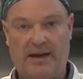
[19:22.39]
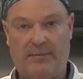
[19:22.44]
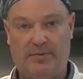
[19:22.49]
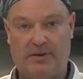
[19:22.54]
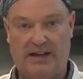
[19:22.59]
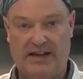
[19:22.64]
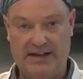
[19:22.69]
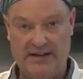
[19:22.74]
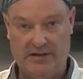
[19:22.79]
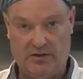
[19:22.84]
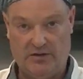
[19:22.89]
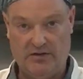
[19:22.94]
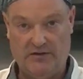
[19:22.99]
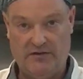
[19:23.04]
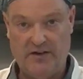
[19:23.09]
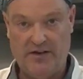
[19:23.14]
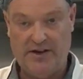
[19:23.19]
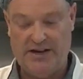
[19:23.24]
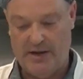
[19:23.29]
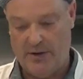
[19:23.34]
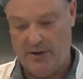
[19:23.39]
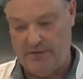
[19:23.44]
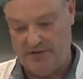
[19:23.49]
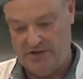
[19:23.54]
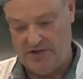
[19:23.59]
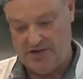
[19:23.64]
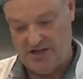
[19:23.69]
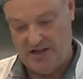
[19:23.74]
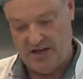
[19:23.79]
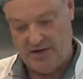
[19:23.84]
plate on a very low
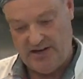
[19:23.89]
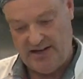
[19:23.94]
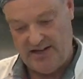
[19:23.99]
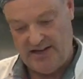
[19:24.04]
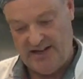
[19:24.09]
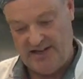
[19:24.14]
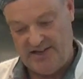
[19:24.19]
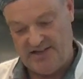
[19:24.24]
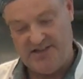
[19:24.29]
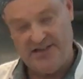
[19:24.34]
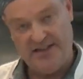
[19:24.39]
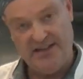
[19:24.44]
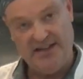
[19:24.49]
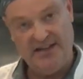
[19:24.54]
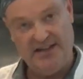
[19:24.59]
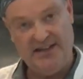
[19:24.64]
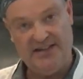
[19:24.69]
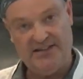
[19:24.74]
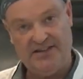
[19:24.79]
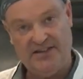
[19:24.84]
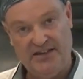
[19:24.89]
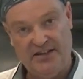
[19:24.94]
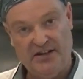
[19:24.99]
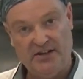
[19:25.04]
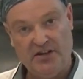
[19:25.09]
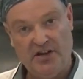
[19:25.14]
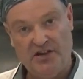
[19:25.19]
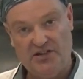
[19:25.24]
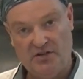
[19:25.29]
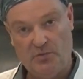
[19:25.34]
oven, so it's
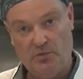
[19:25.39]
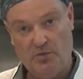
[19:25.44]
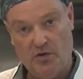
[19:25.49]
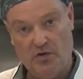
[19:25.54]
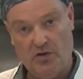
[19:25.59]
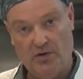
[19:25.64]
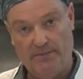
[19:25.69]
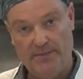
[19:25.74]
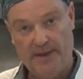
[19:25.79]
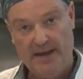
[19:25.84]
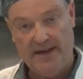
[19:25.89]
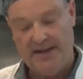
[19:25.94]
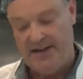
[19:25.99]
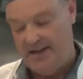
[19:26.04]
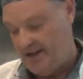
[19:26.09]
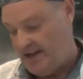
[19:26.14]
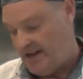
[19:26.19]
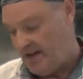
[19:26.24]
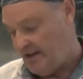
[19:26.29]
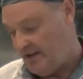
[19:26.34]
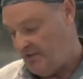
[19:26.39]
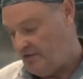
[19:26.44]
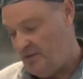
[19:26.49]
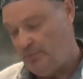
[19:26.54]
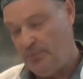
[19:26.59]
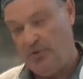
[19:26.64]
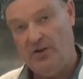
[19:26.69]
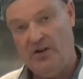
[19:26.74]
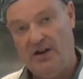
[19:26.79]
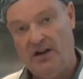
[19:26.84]
nice and warm. If you
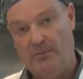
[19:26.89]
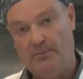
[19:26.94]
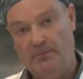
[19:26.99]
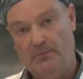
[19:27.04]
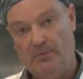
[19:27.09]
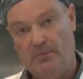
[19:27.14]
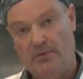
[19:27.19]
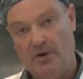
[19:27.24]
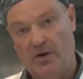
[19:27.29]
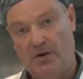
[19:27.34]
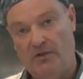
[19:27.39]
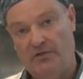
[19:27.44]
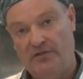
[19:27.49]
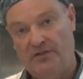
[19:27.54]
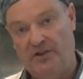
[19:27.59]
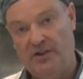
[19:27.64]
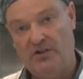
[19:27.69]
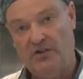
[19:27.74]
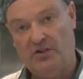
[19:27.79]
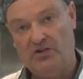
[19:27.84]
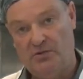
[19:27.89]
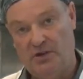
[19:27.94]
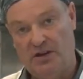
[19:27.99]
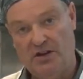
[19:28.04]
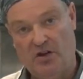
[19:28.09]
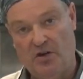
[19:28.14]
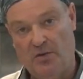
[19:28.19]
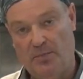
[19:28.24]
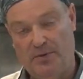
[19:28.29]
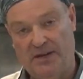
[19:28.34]
put hot food onto a
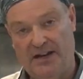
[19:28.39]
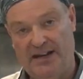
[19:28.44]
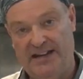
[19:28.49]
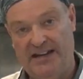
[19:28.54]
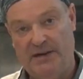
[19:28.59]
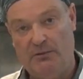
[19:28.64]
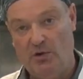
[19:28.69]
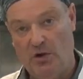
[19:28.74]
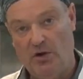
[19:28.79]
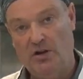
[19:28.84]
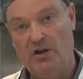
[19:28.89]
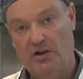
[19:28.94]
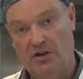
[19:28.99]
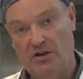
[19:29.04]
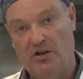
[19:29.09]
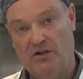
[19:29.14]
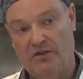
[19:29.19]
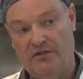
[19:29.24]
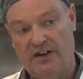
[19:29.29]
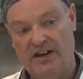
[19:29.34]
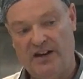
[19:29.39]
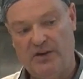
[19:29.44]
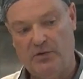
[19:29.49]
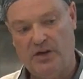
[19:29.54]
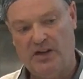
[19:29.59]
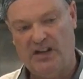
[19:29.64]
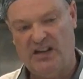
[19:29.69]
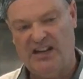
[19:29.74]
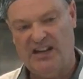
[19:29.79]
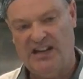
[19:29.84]
cold plate, it will go cold very
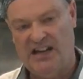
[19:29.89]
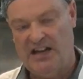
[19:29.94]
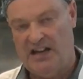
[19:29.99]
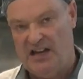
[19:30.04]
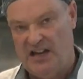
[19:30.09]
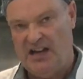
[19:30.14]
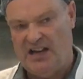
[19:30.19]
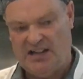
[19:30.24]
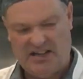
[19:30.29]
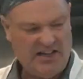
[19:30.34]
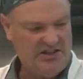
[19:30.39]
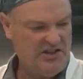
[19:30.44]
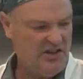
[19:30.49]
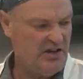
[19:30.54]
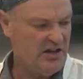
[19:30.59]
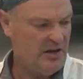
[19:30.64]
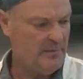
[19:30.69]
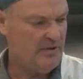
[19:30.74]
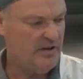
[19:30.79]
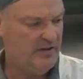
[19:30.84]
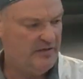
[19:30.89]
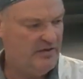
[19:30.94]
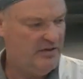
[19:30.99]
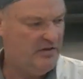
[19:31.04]
quickly, and I do like my food